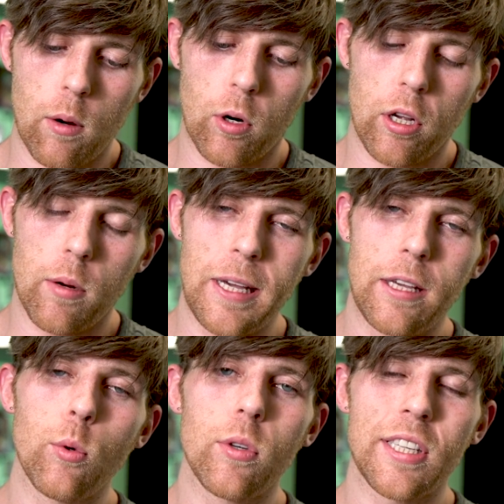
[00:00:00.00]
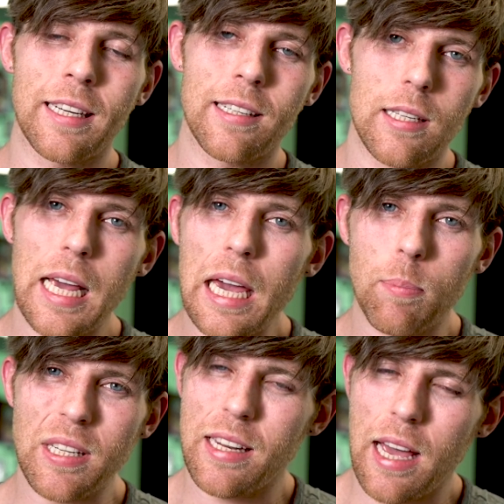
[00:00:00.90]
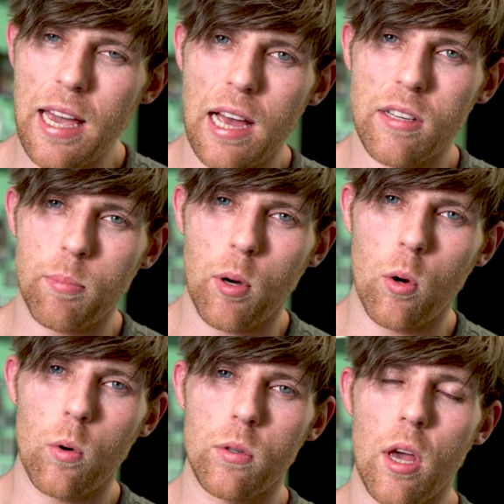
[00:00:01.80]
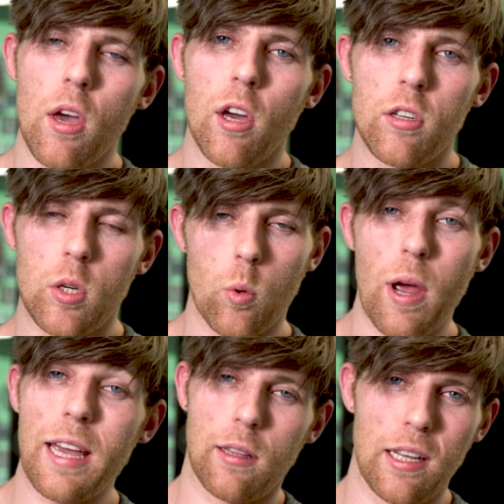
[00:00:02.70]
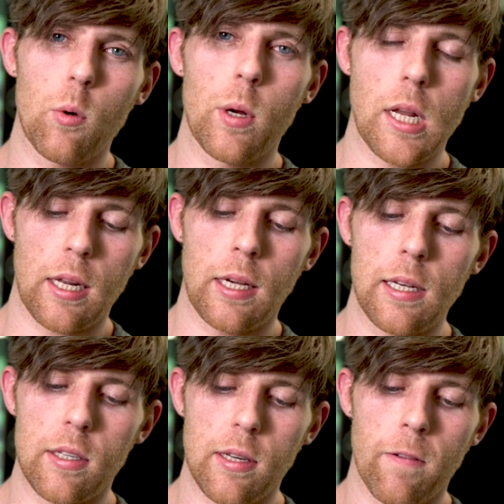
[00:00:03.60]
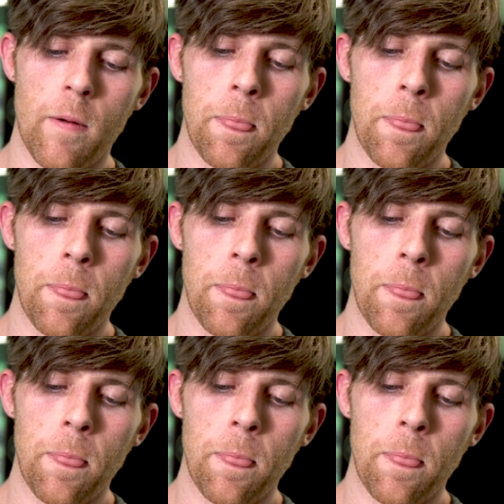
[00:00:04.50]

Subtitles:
We're gonna be using tape today as opposed to a liquid adhesive.